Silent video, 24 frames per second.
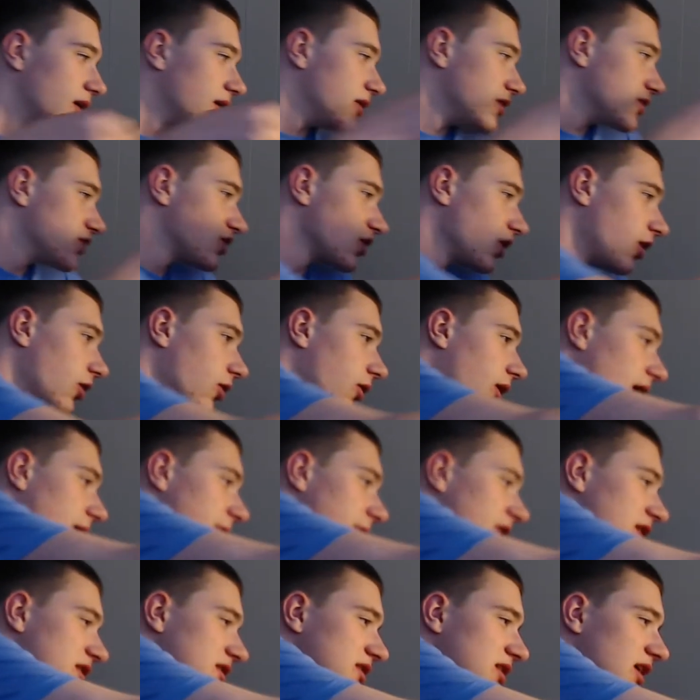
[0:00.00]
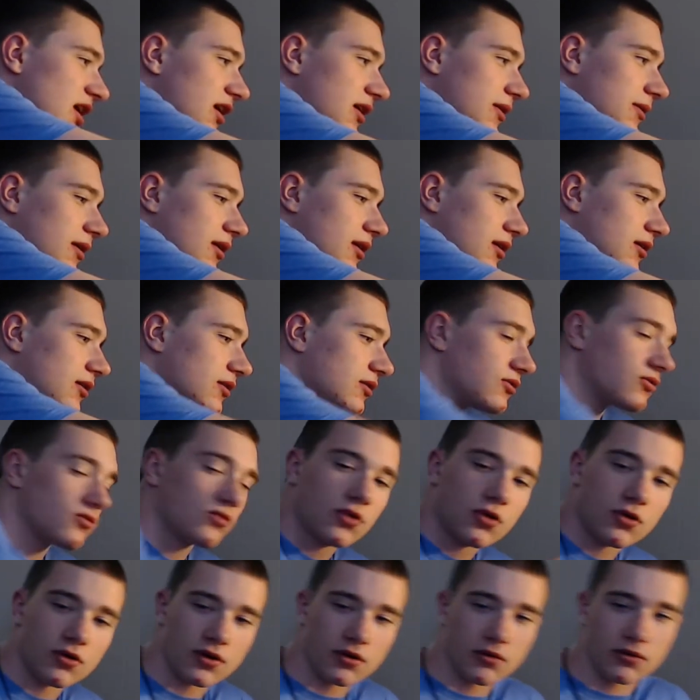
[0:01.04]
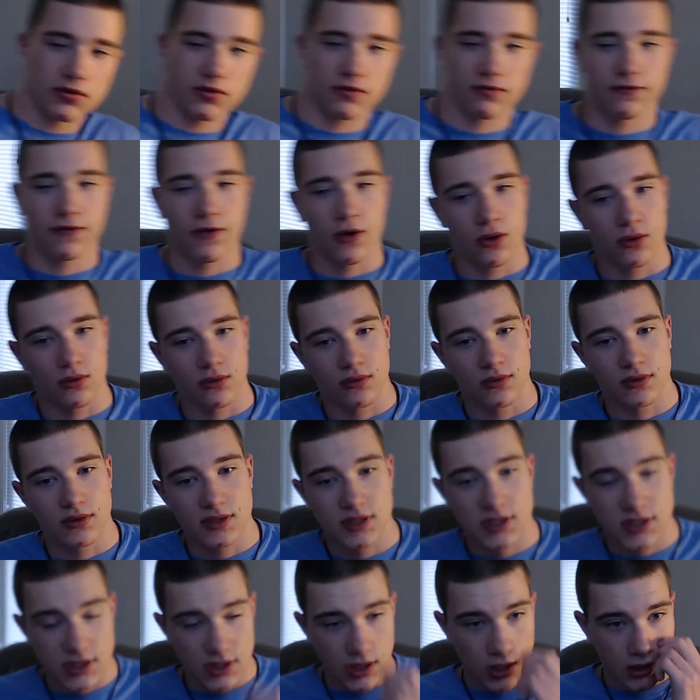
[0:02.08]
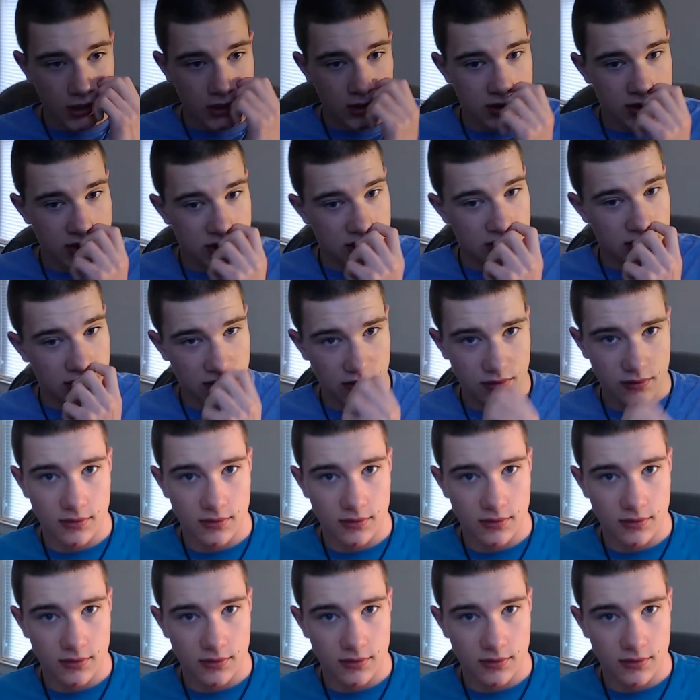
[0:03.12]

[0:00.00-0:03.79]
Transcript: So, I'm not saying that recording with your phone sucks.